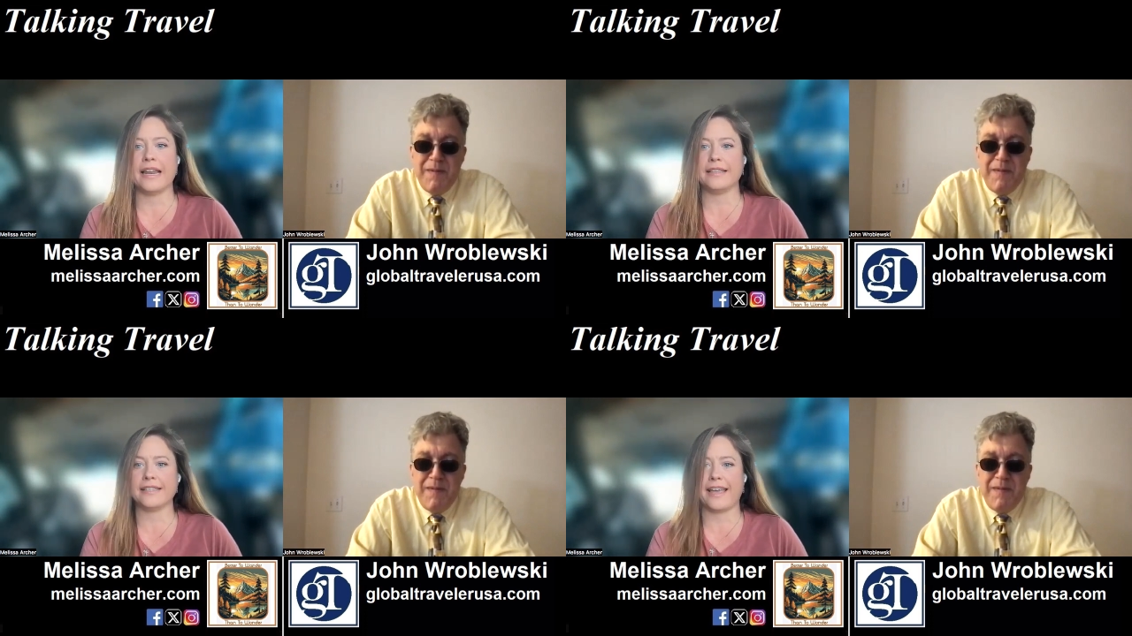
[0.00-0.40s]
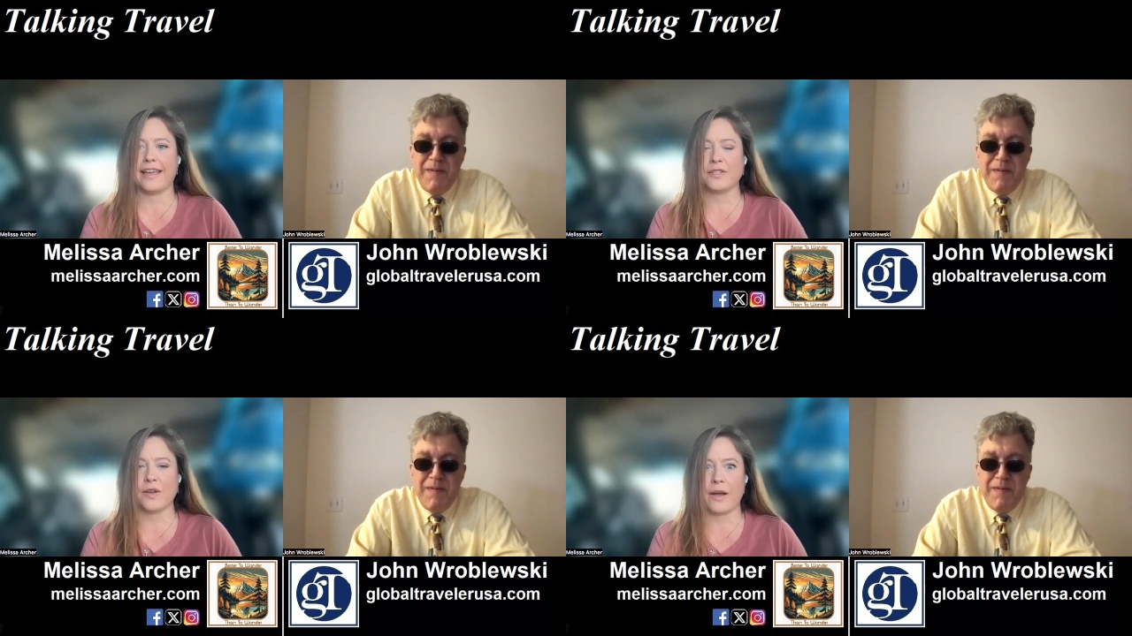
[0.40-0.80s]
Speaker 1: And it's
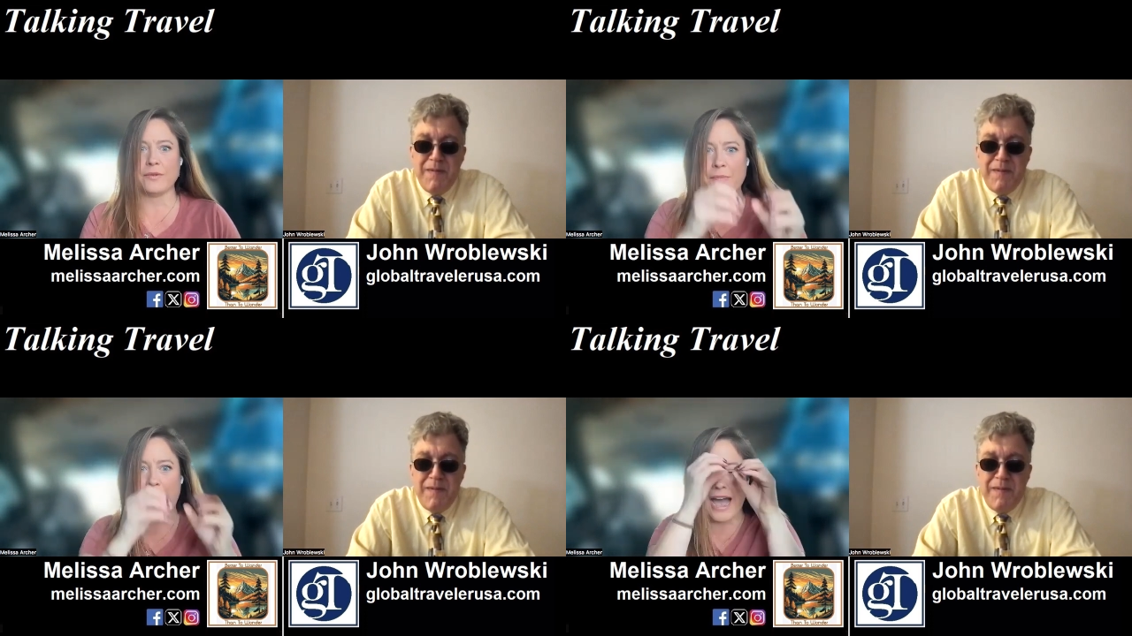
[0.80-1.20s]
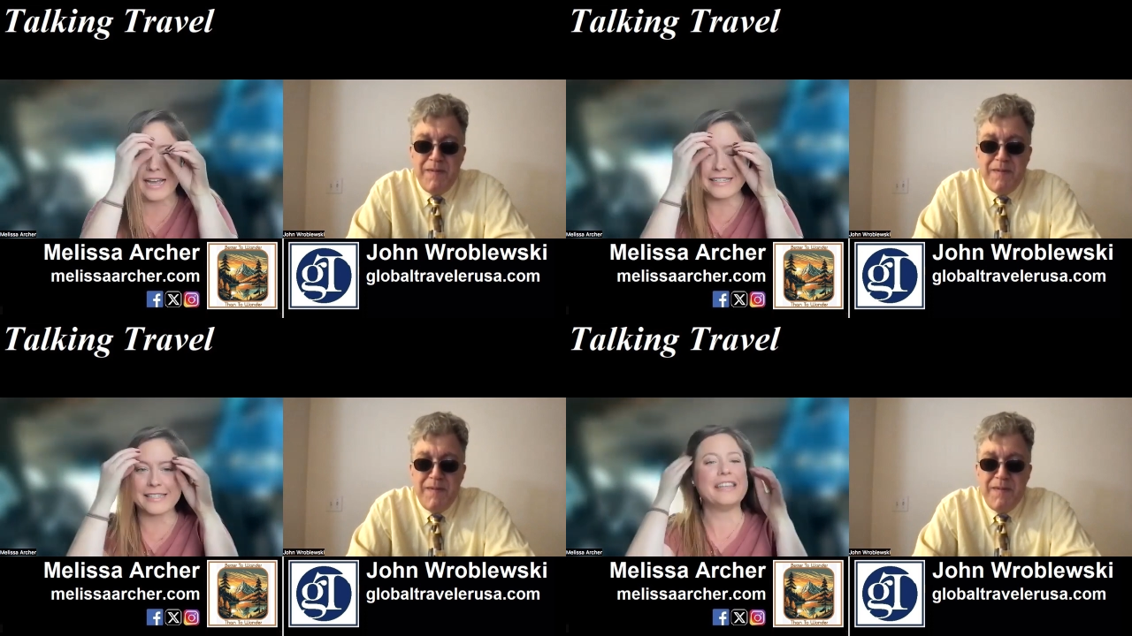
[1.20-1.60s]
like, so I would, my
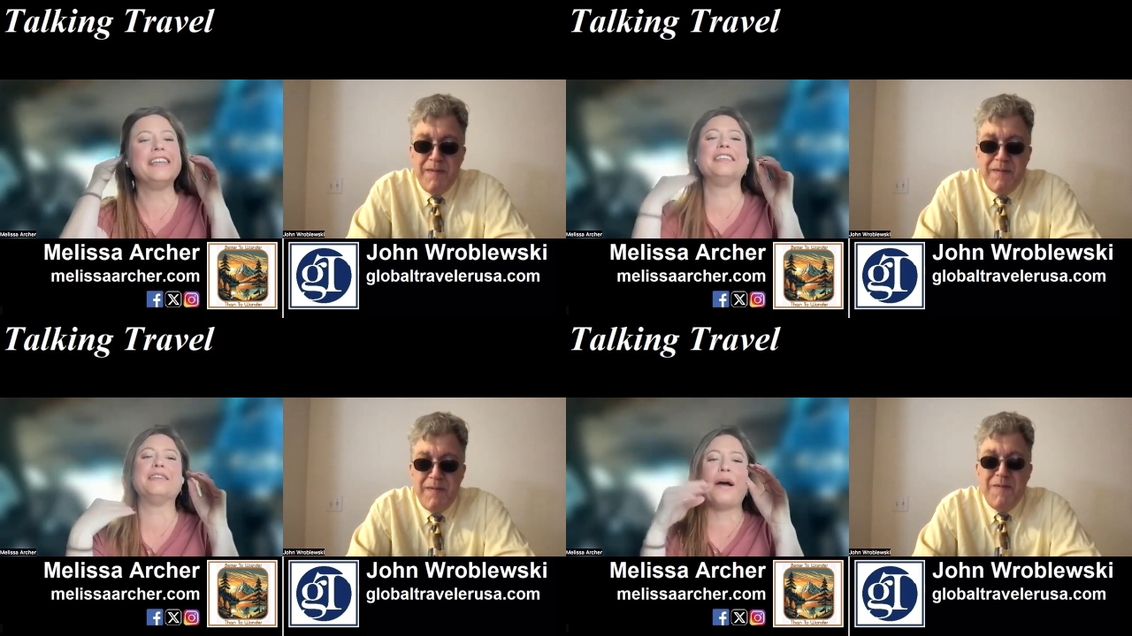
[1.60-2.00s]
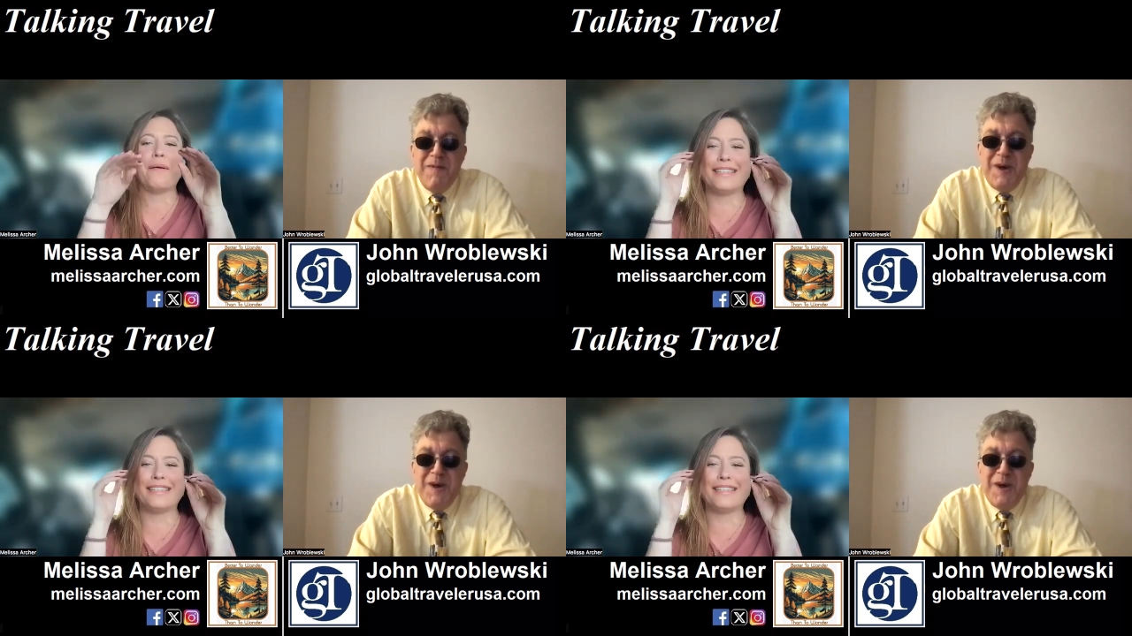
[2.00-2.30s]
eyes, I